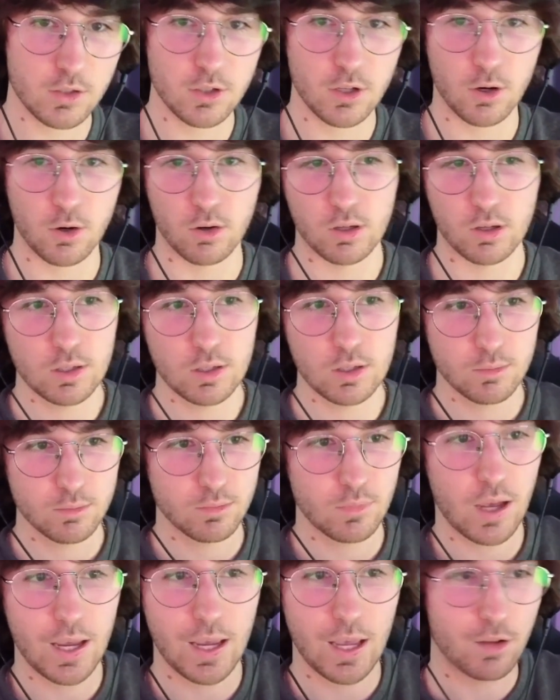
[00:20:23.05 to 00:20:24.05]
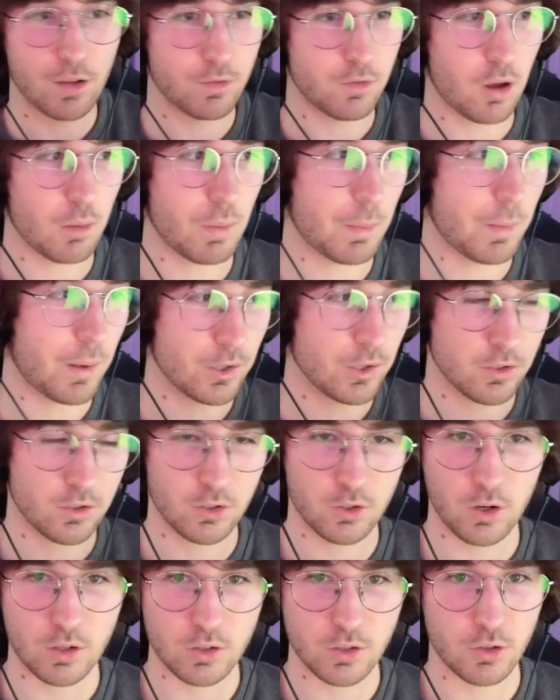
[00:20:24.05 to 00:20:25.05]
So I have all my balances
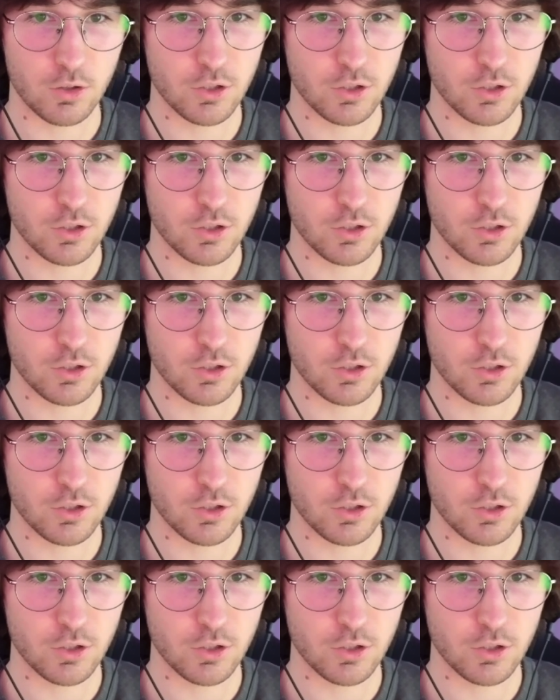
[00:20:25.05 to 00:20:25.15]
across all